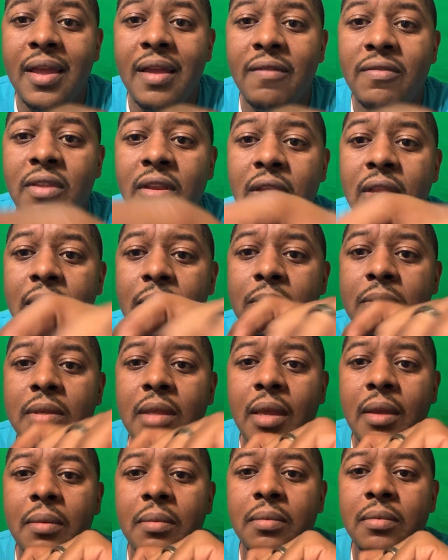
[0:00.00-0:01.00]
If the deep
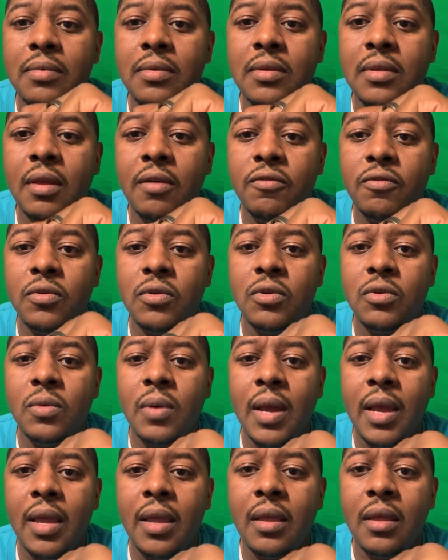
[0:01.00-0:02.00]
state stuff was
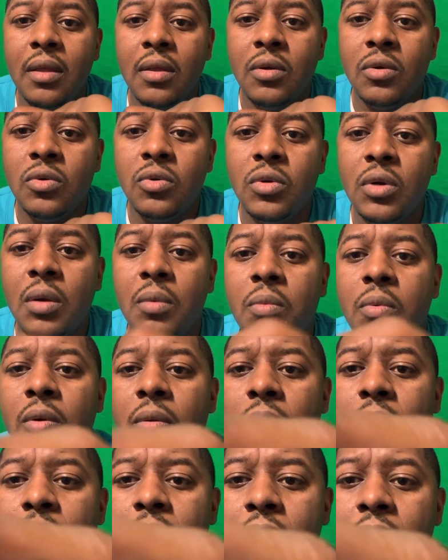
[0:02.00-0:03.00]
right, Trump
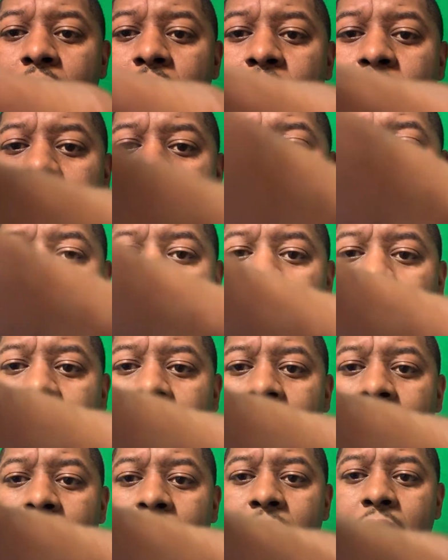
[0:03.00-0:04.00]
would be dragging
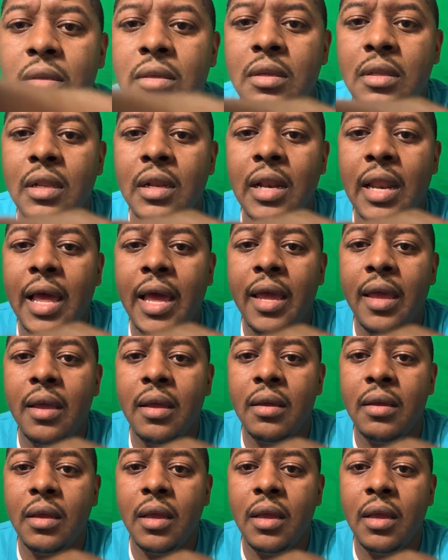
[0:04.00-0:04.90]
it to the light.